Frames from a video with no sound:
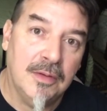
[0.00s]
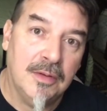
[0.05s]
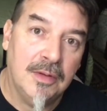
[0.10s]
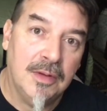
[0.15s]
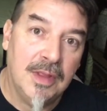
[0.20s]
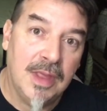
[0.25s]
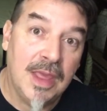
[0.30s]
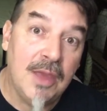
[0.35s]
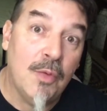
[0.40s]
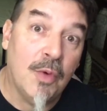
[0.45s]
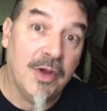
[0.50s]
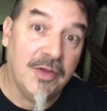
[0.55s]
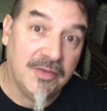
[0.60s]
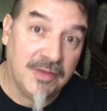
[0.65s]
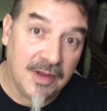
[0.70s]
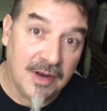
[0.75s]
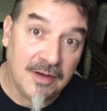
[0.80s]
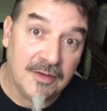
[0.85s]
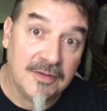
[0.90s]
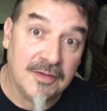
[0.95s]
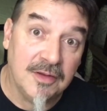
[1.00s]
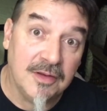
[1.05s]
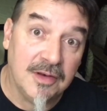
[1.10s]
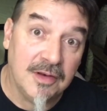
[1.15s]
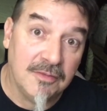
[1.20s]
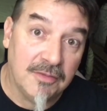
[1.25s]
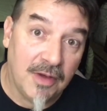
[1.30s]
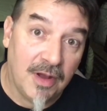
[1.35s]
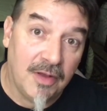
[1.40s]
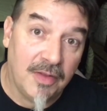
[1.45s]
he was innocent
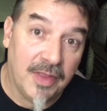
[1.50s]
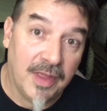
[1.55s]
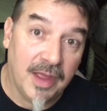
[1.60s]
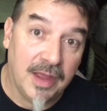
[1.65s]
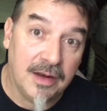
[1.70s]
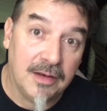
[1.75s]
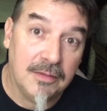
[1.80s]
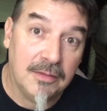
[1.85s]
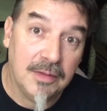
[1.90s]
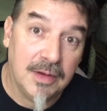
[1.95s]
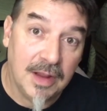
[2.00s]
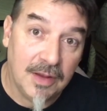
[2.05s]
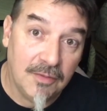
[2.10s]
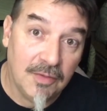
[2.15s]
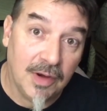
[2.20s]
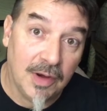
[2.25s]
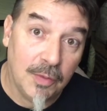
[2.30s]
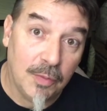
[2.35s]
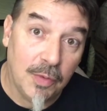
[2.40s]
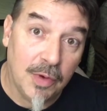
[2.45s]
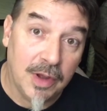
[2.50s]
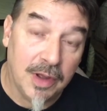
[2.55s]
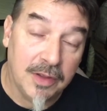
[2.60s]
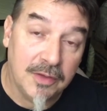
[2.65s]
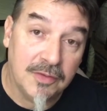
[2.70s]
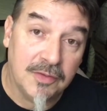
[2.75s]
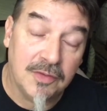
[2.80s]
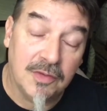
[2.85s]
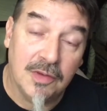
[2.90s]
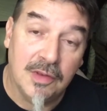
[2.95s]
of all that. He really
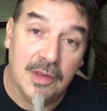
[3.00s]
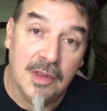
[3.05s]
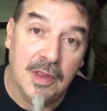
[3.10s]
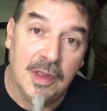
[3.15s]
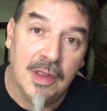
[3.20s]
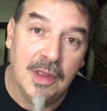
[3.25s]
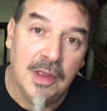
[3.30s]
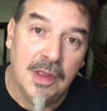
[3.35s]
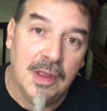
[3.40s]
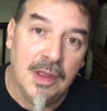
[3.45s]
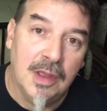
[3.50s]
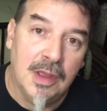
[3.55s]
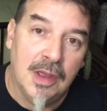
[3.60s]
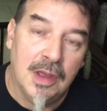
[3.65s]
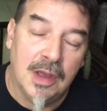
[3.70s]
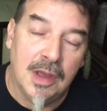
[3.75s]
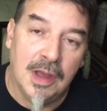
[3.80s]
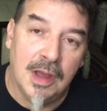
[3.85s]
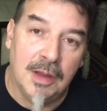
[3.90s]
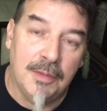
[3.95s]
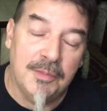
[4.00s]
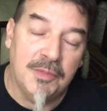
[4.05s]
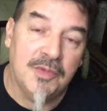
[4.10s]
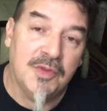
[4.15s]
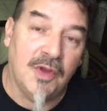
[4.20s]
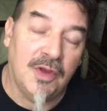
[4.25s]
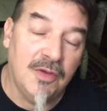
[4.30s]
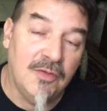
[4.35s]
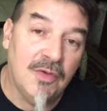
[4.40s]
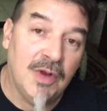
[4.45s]
was.
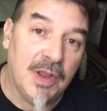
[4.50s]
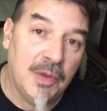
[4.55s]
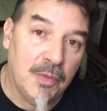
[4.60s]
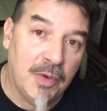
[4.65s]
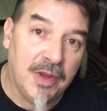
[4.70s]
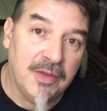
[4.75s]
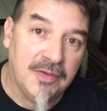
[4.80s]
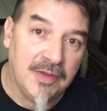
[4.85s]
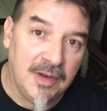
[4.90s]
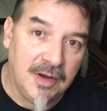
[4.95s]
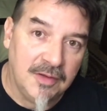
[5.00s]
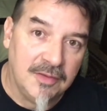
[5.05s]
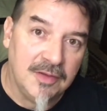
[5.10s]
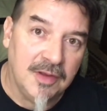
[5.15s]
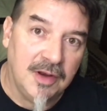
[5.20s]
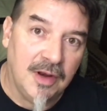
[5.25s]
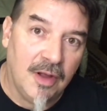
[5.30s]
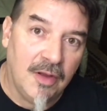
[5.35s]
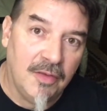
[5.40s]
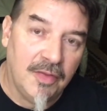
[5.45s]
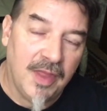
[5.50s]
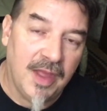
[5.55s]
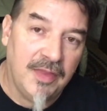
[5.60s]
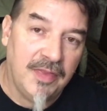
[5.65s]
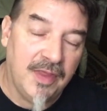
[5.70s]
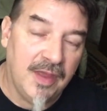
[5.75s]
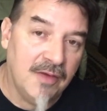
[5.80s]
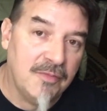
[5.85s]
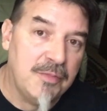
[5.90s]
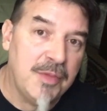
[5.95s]
So he really was innocent on that.
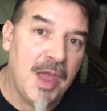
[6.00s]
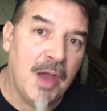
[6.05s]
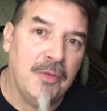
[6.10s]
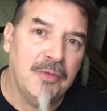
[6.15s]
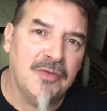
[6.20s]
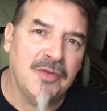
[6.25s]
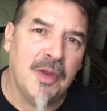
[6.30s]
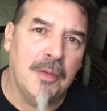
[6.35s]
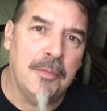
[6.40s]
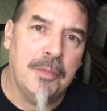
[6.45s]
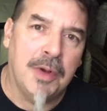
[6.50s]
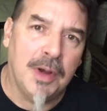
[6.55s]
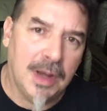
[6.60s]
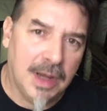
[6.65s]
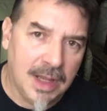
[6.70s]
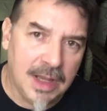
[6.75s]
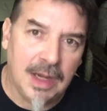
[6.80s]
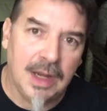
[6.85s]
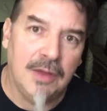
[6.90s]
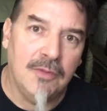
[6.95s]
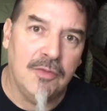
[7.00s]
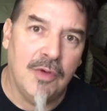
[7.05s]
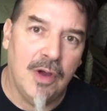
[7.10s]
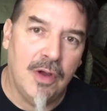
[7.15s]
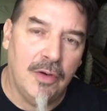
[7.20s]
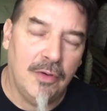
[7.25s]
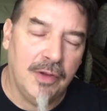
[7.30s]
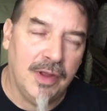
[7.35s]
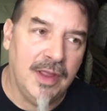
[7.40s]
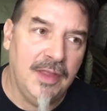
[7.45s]
The FBI was completely
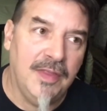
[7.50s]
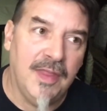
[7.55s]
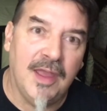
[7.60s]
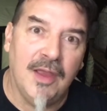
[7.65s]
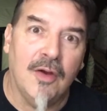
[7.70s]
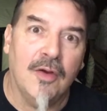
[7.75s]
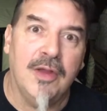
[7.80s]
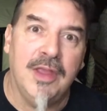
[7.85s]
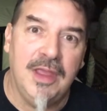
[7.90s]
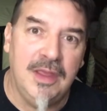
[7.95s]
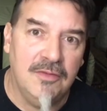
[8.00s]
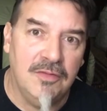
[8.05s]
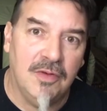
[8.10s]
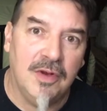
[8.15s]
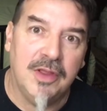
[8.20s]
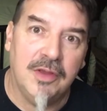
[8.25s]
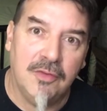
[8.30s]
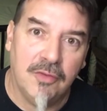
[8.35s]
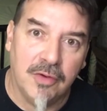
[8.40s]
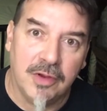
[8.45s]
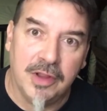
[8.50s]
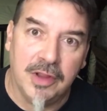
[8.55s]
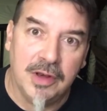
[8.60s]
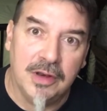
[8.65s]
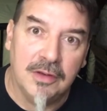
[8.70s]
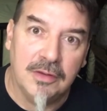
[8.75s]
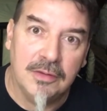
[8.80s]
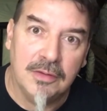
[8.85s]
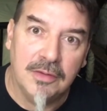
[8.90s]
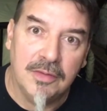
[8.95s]
wrong, and they are evil and crooked.
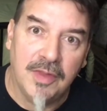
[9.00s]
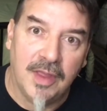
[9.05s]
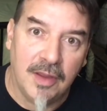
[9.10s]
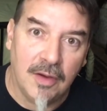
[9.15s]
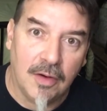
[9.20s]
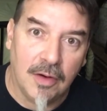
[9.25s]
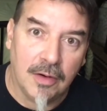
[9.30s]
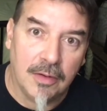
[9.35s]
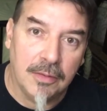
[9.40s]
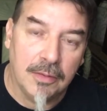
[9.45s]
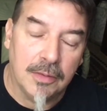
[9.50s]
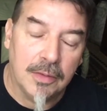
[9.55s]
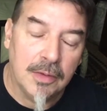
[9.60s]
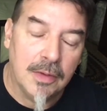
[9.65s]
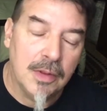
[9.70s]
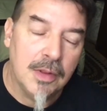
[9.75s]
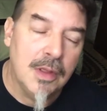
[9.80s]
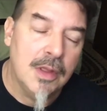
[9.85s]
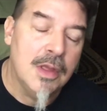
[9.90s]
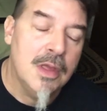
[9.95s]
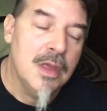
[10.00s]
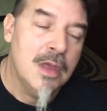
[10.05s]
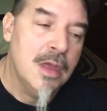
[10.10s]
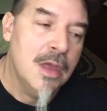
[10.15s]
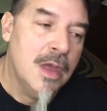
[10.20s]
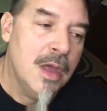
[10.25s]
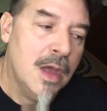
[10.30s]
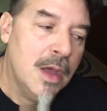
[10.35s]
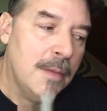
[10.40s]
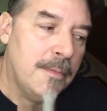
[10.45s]
They are.
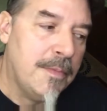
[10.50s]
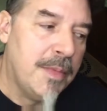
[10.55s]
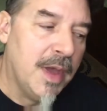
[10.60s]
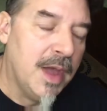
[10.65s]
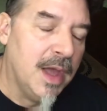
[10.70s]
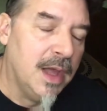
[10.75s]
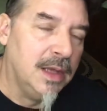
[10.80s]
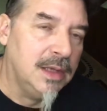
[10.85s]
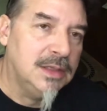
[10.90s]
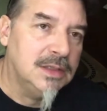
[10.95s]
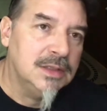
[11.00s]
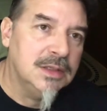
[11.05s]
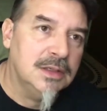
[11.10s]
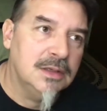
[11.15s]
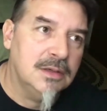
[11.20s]
But